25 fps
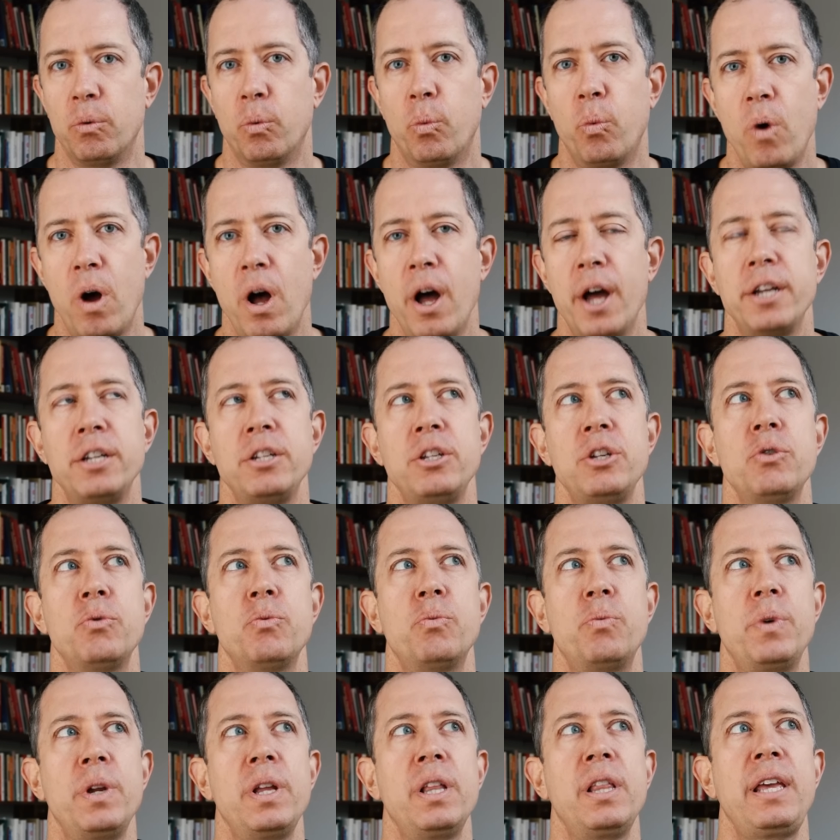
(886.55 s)
one, you
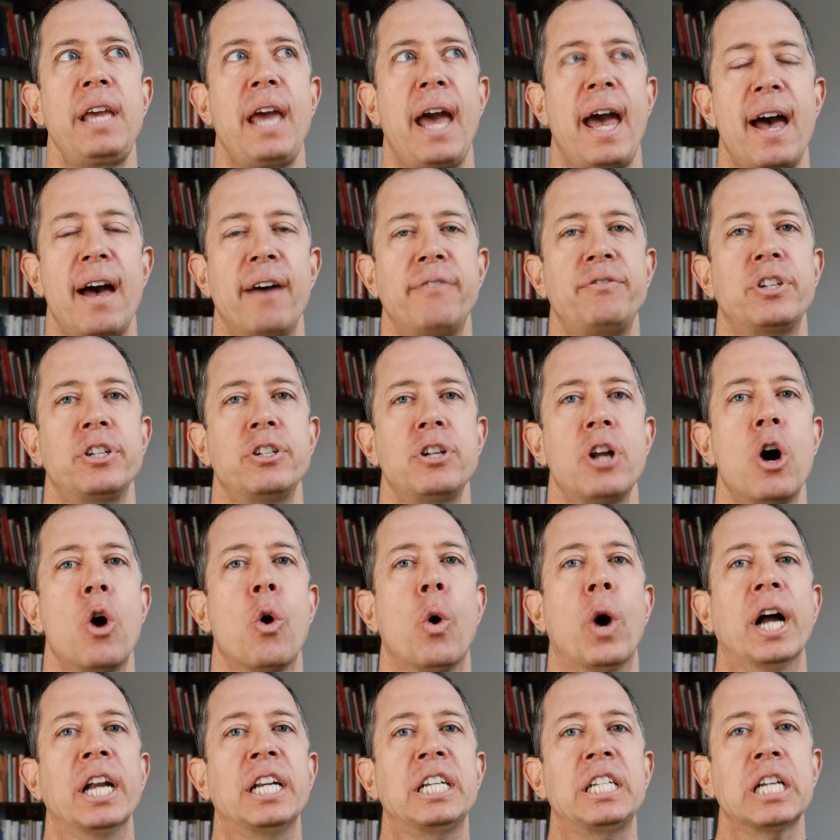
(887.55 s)
really have to
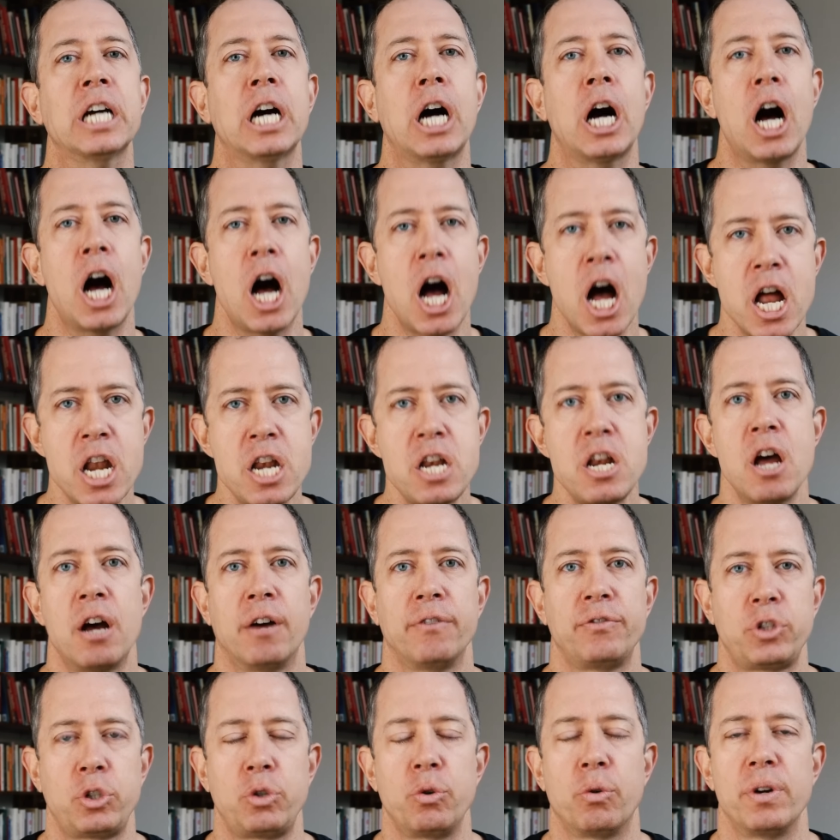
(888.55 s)
know a ton
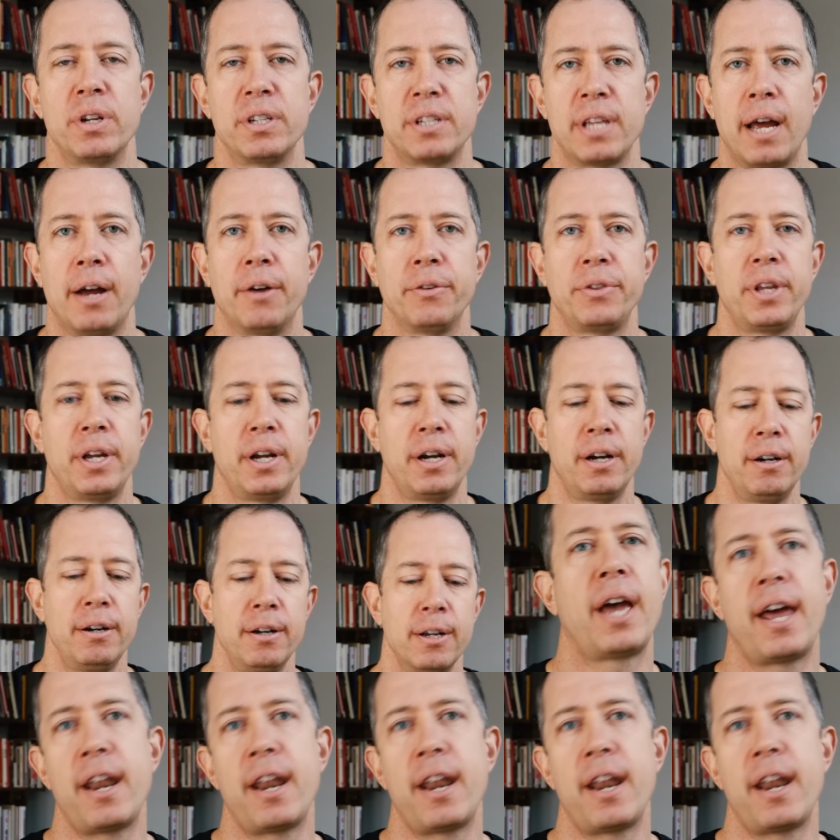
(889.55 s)
of stories out there